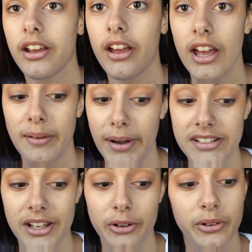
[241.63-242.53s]
It
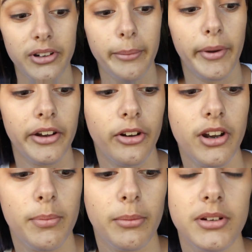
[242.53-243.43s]
might turn out good, it might
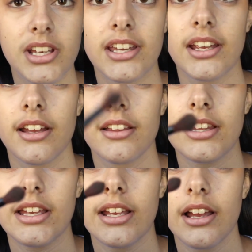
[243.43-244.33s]
not, but I'm going to taking
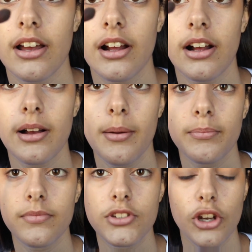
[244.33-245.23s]
the
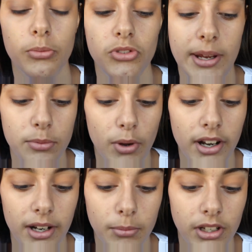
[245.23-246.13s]
dome shaped one
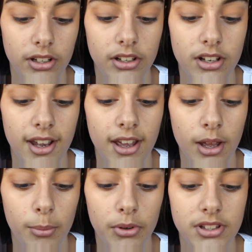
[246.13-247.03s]
and I'm going to
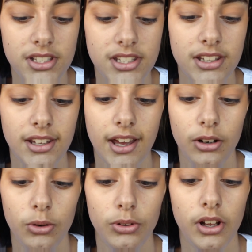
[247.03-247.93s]
put this in the
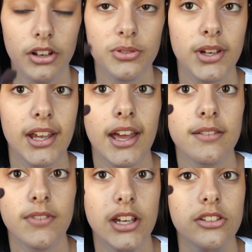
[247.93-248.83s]
outer corner doing a
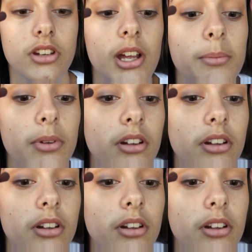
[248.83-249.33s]
V shape.